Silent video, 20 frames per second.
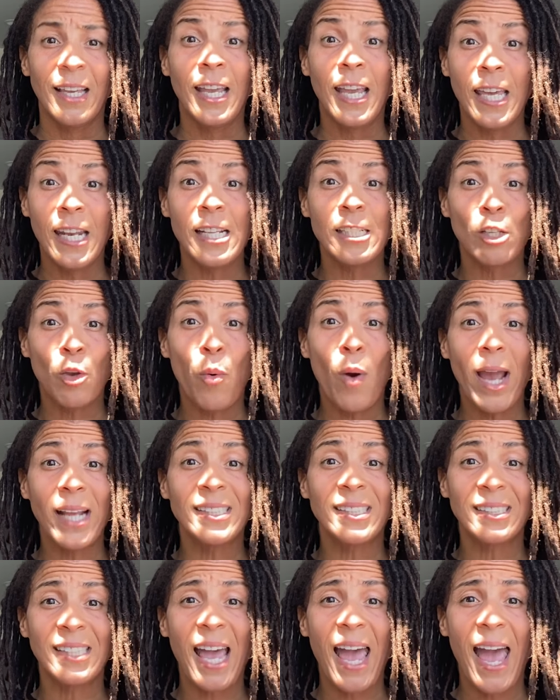And it's quite
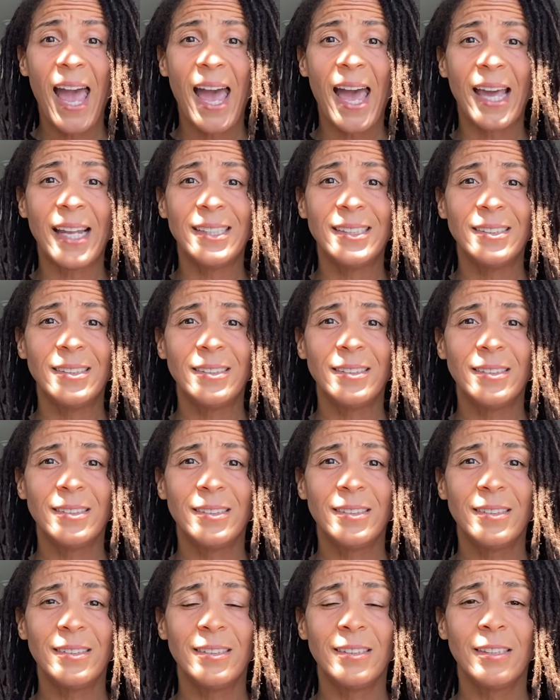sad.
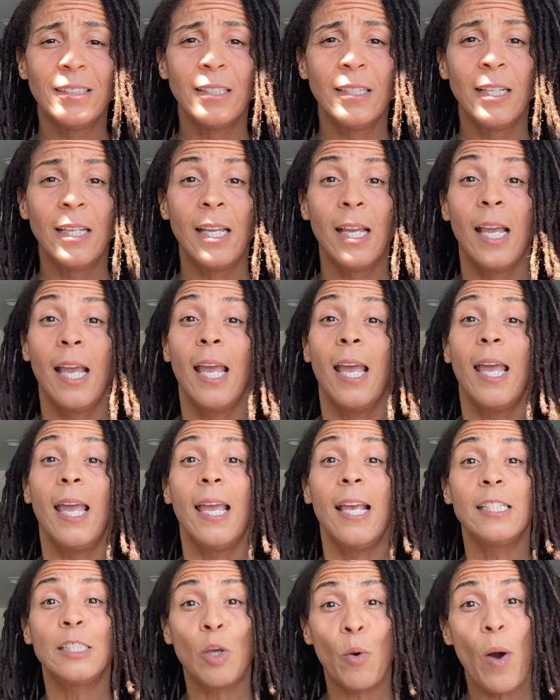It's